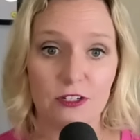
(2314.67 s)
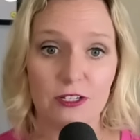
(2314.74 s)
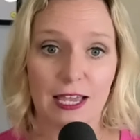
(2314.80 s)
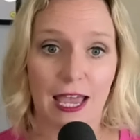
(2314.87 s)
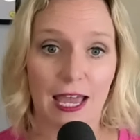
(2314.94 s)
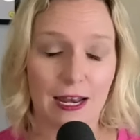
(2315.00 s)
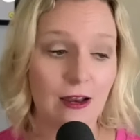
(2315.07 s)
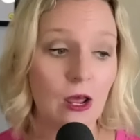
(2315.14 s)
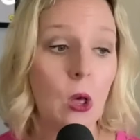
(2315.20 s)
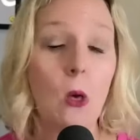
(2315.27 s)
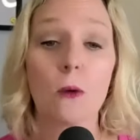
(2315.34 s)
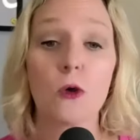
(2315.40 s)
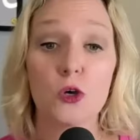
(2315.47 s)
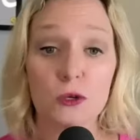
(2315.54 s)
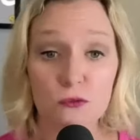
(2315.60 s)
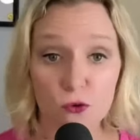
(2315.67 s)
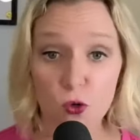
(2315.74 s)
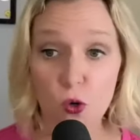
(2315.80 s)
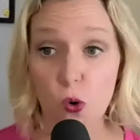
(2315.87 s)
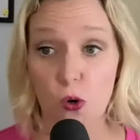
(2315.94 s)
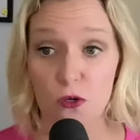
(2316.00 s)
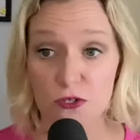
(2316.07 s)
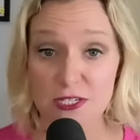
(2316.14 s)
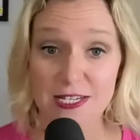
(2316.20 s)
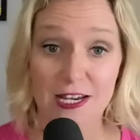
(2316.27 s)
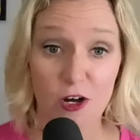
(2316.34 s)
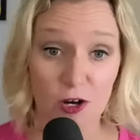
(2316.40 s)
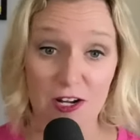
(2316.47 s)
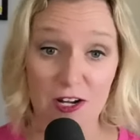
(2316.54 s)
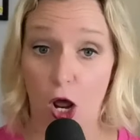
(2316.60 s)
Again, good for choral
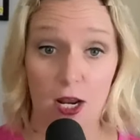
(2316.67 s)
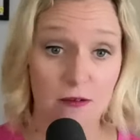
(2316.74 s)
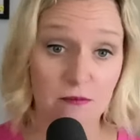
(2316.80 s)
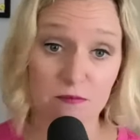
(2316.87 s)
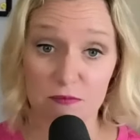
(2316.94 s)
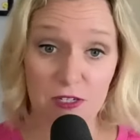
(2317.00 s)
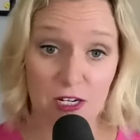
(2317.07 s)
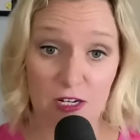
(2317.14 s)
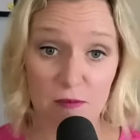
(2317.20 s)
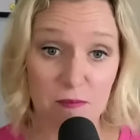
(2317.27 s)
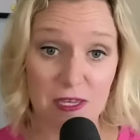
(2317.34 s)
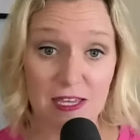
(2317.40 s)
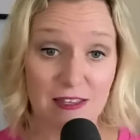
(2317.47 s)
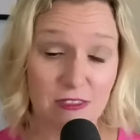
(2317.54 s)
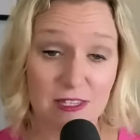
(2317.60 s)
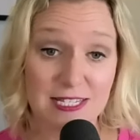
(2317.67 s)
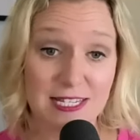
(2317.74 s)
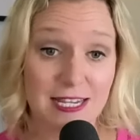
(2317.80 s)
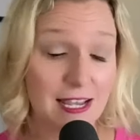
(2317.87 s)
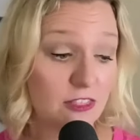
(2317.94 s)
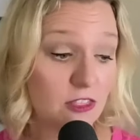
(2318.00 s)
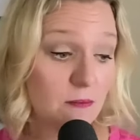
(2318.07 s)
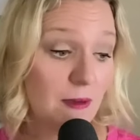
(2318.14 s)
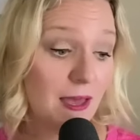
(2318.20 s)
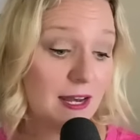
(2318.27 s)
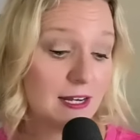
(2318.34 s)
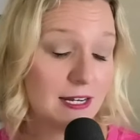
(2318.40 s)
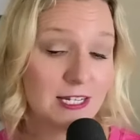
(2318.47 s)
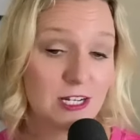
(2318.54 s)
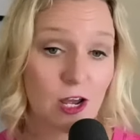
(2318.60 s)
singing, not going to be at the singing at the Met
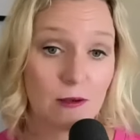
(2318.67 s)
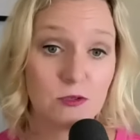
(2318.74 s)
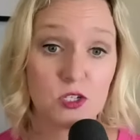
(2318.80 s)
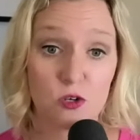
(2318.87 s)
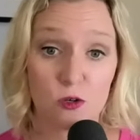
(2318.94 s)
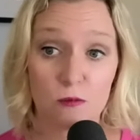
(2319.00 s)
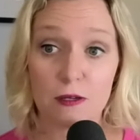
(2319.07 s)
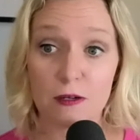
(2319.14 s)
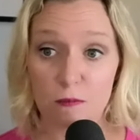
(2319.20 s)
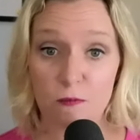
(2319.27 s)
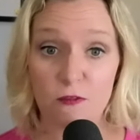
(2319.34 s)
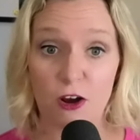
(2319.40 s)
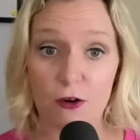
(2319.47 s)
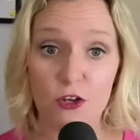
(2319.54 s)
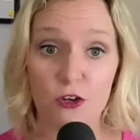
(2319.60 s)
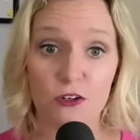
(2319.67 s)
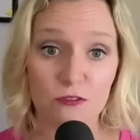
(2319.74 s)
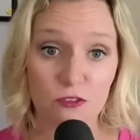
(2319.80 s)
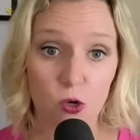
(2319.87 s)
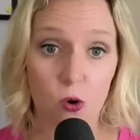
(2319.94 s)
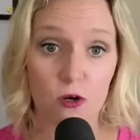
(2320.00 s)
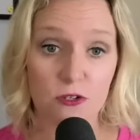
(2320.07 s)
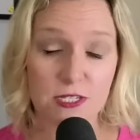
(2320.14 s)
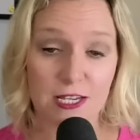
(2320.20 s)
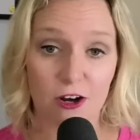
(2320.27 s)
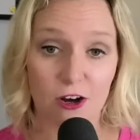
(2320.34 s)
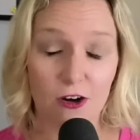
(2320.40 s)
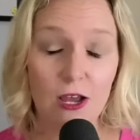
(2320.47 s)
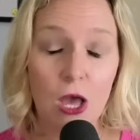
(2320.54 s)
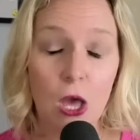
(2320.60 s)
anytime soon, but very good choral
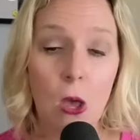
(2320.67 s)
singer.